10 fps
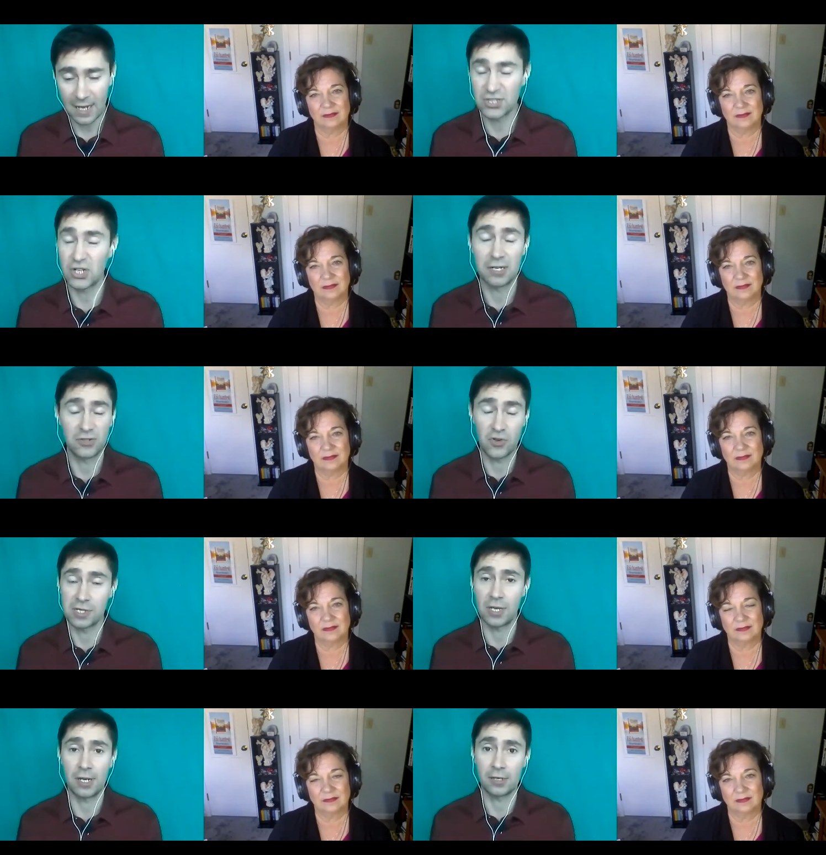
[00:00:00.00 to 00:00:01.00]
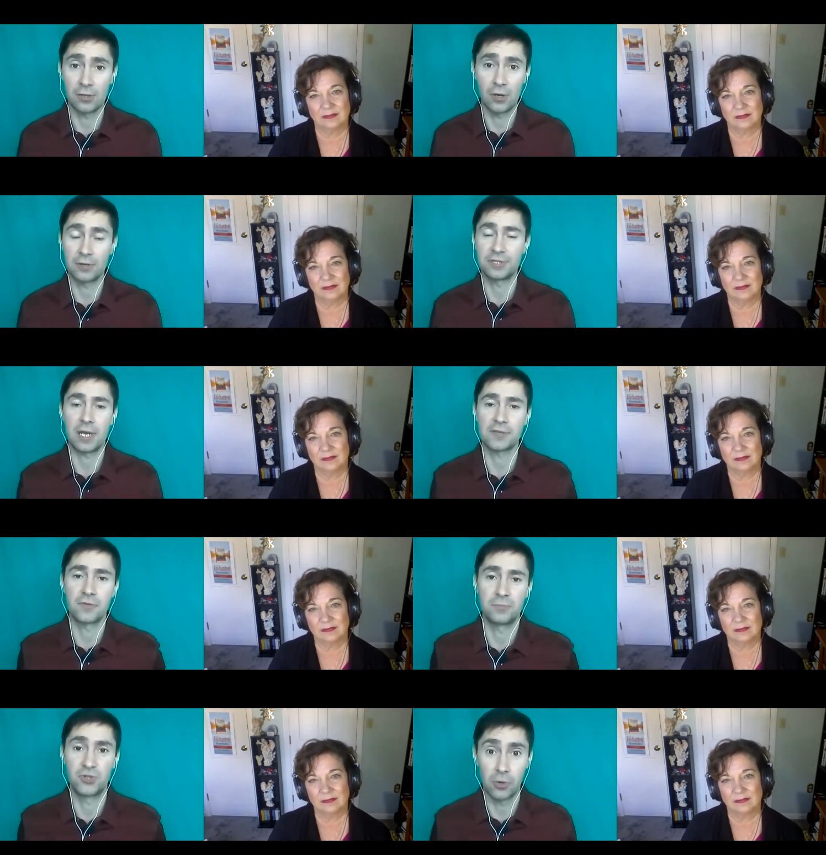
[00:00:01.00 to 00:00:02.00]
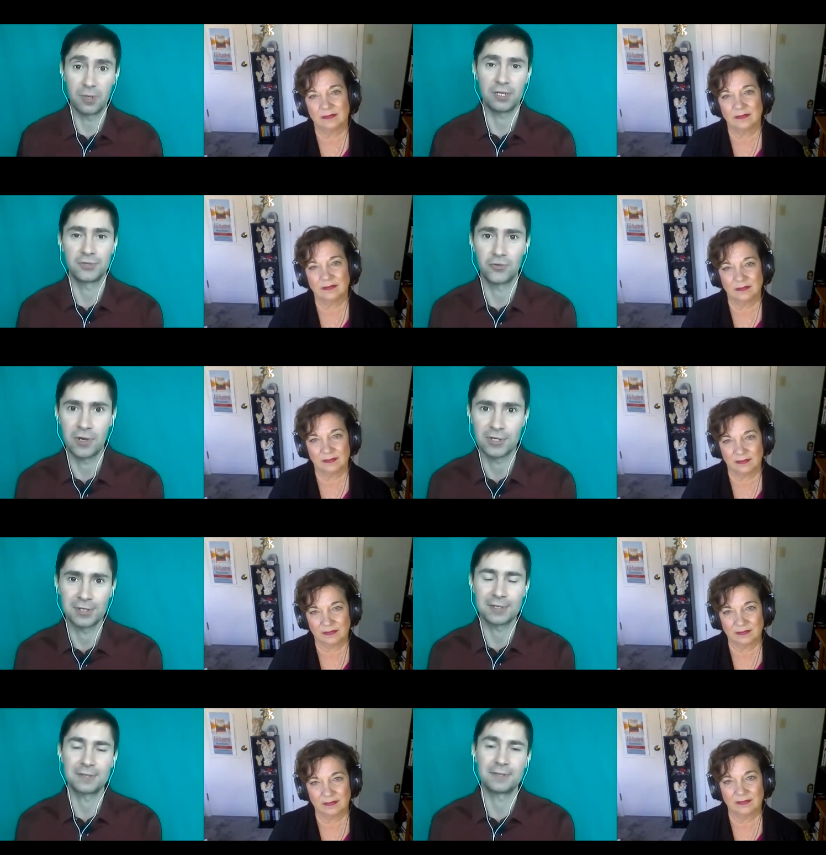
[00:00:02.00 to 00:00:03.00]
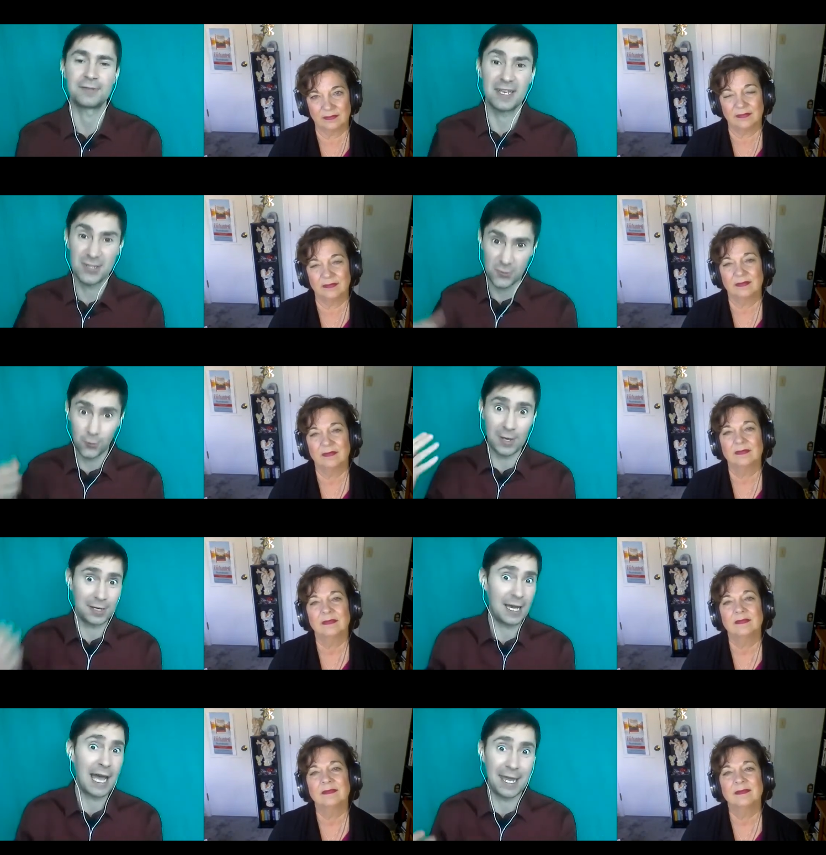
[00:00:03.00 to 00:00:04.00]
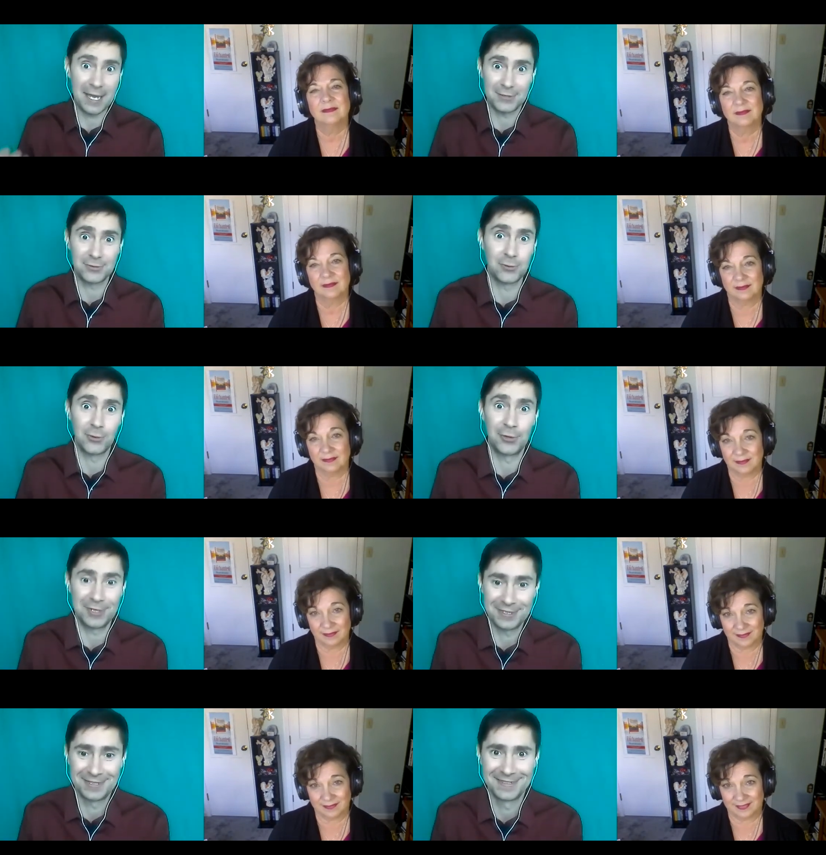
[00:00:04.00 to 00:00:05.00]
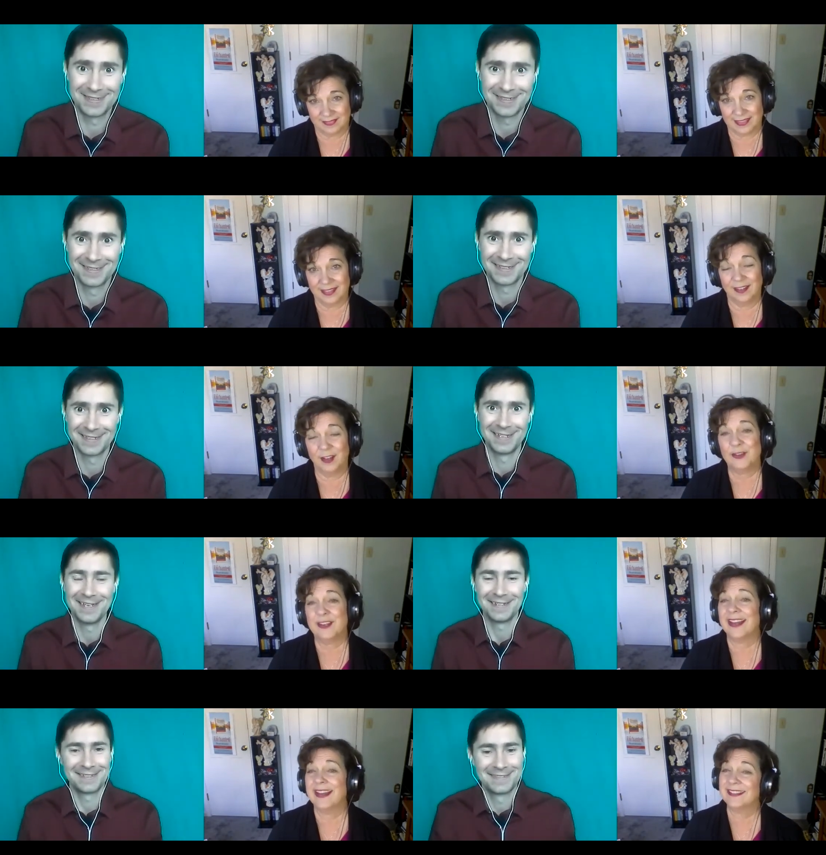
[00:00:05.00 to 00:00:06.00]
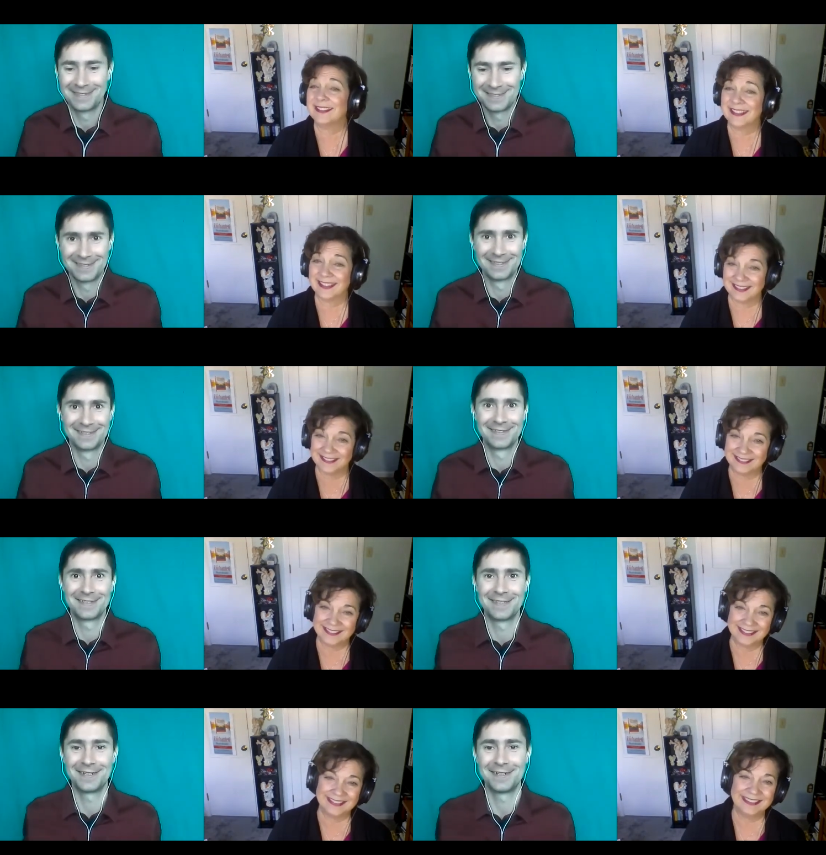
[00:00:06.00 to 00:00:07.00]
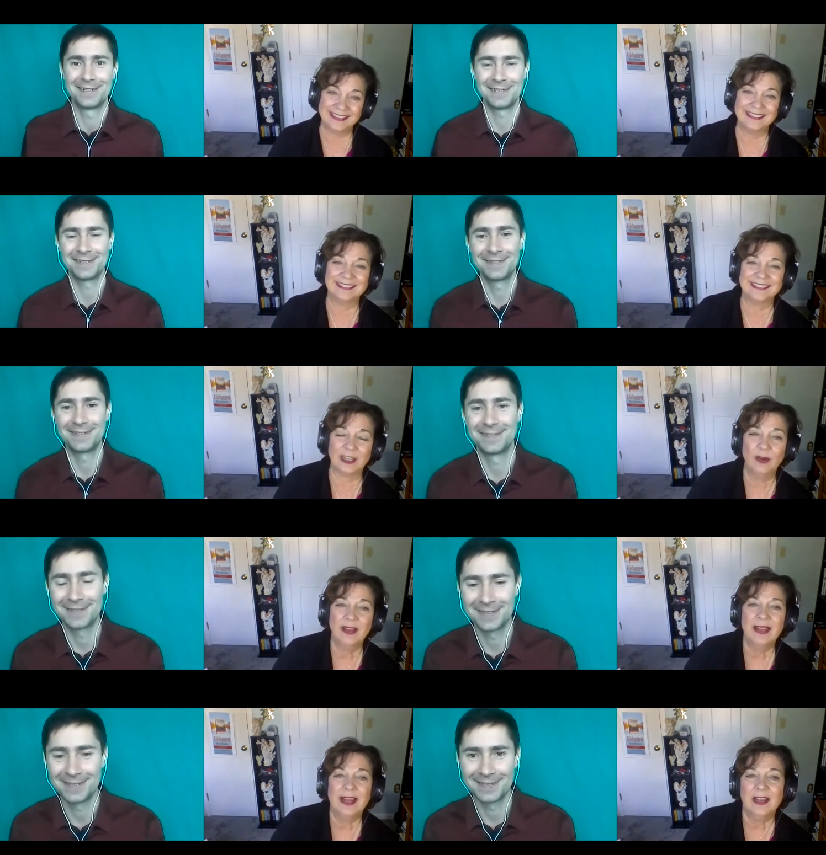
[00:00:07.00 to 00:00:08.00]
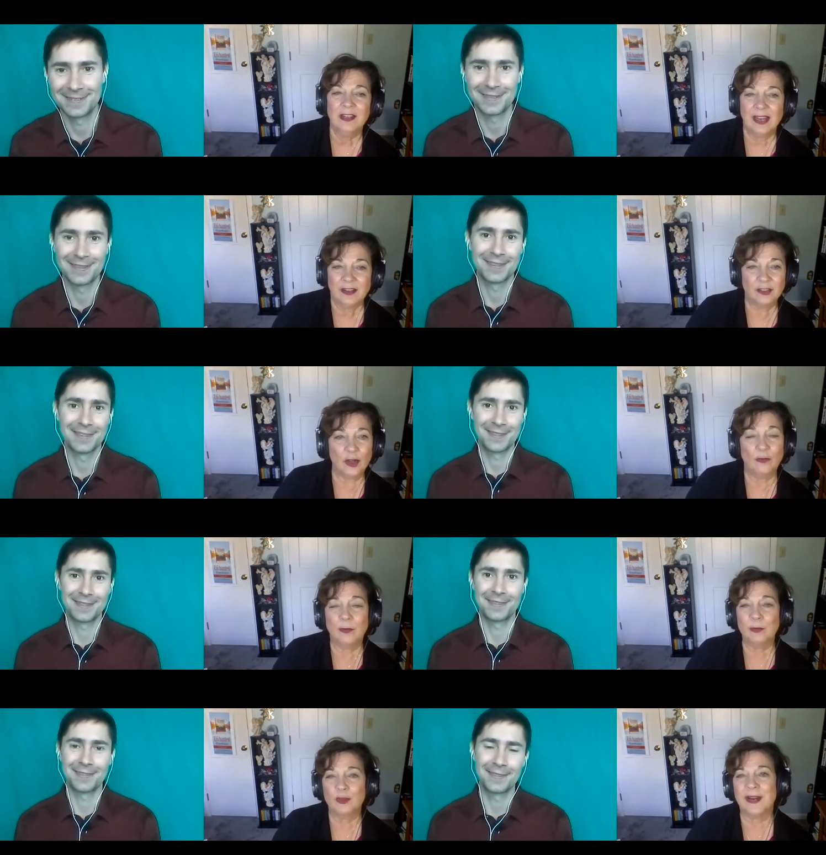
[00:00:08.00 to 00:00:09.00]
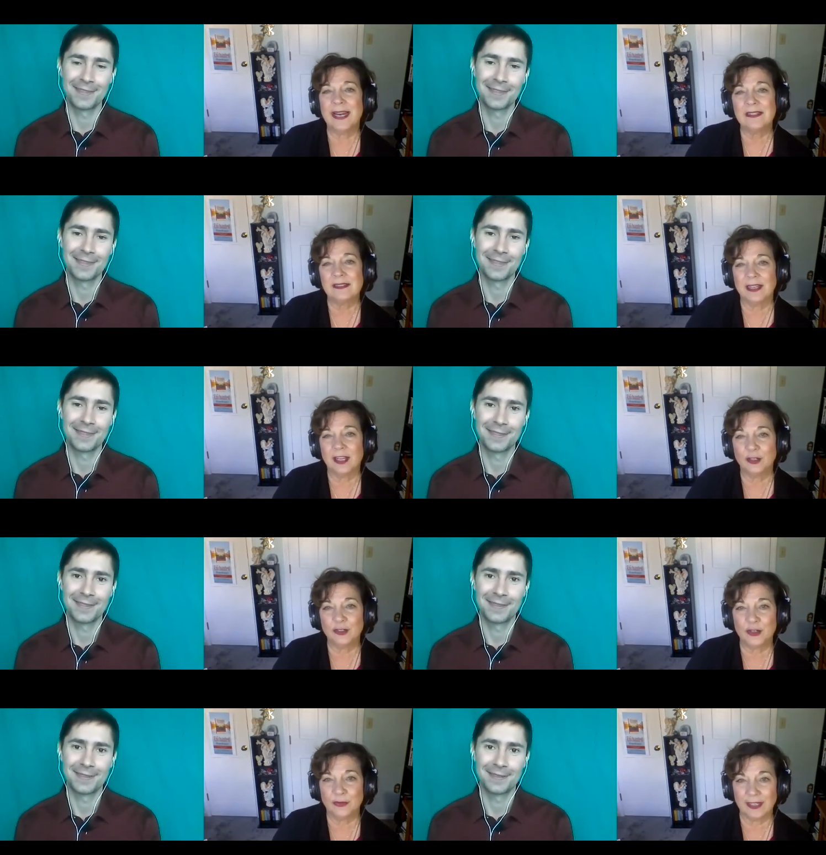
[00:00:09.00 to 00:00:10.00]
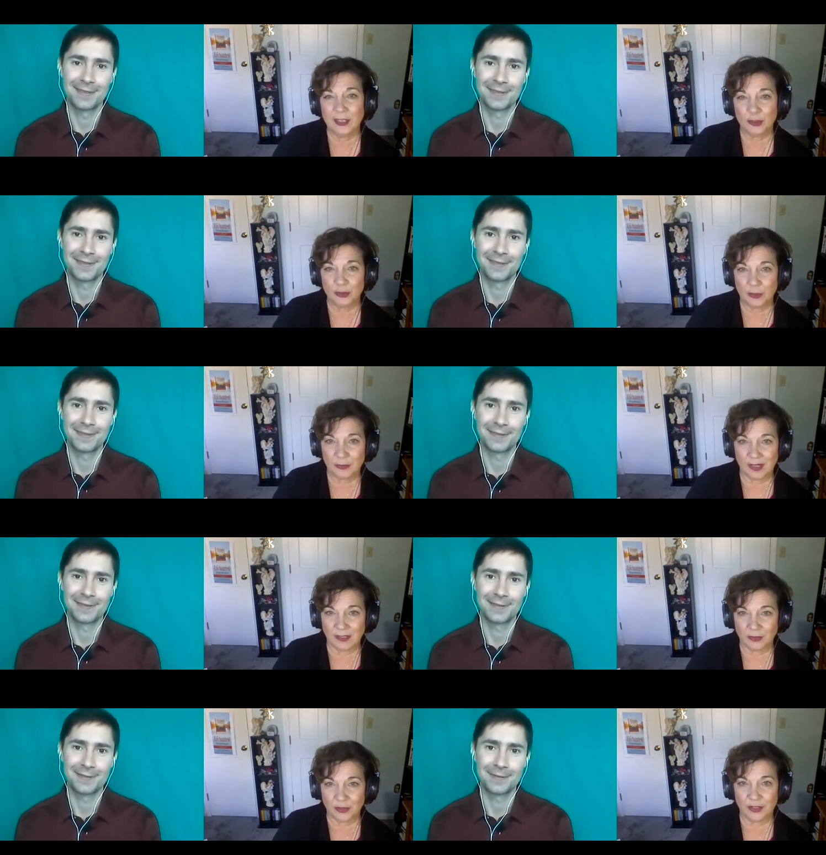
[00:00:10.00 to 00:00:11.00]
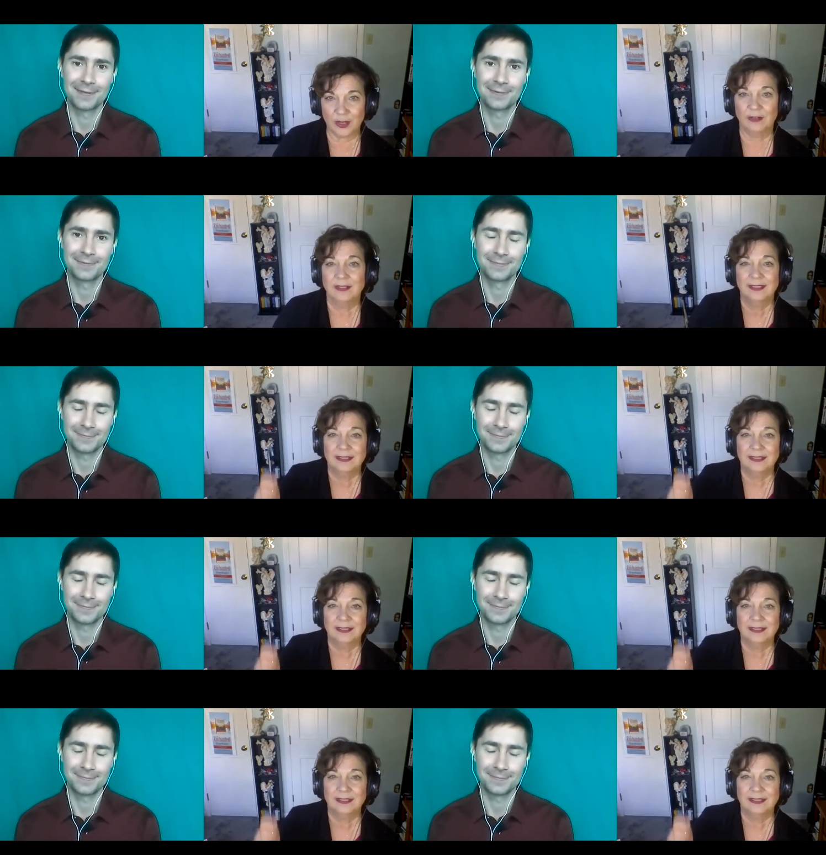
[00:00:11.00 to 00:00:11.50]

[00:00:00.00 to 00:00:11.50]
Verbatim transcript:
Speaker 1: I started translating a lot of text from German into Russian. That's when I had to learn it. Okay,
Speaker 2: there you go. All right. So, so from translator to relationship coach. So,